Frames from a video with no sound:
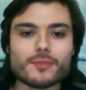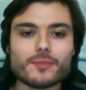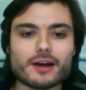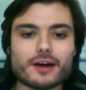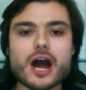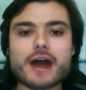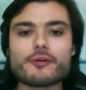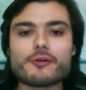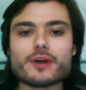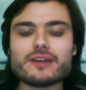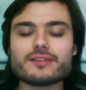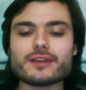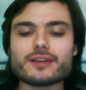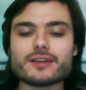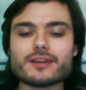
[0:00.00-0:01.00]
I
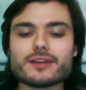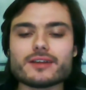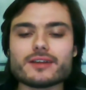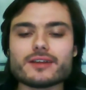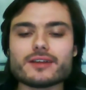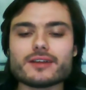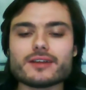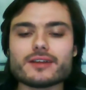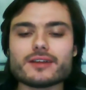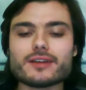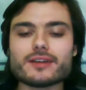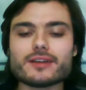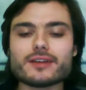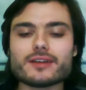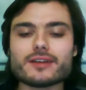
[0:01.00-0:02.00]
recently watched uh, an
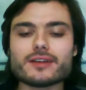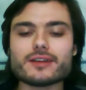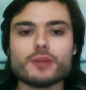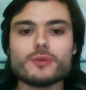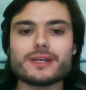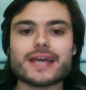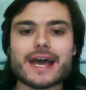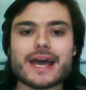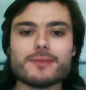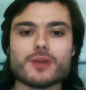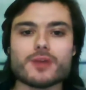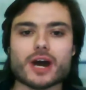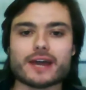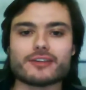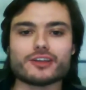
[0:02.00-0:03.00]
episode of Hollywood
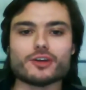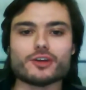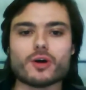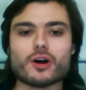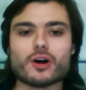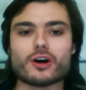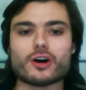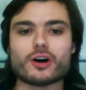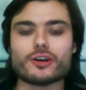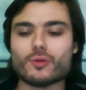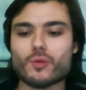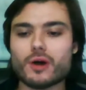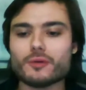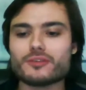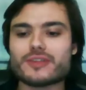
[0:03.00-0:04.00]
Game Night that you were on.
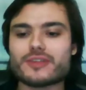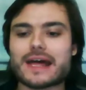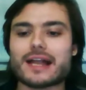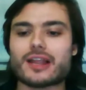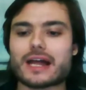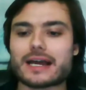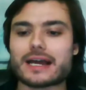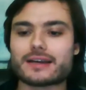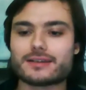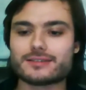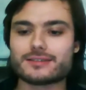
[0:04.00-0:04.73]
What was oh, that yeah. like?